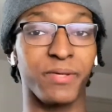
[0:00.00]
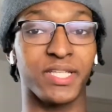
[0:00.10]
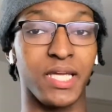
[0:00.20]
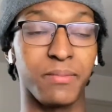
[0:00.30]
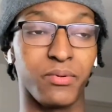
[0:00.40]

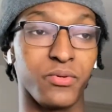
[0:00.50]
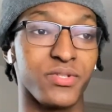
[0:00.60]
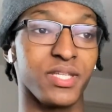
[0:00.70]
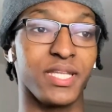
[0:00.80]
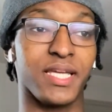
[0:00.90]
cables
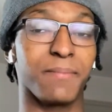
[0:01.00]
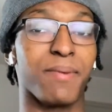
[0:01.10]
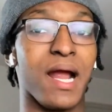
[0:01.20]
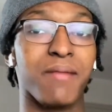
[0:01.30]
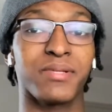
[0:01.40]
that they could
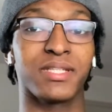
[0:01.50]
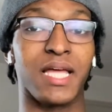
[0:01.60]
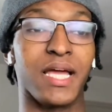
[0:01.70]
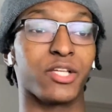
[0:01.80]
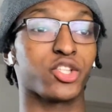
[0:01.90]
probably
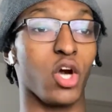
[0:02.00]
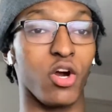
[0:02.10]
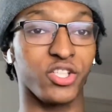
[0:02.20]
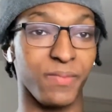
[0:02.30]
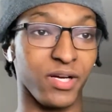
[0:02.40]
like
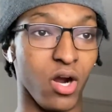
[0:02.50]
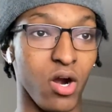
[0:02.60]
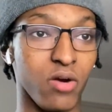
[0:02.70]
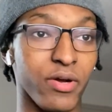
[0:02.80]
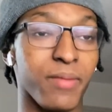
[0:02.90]
charge my
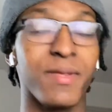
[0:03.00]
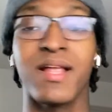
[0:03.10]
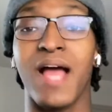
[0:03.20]
car up.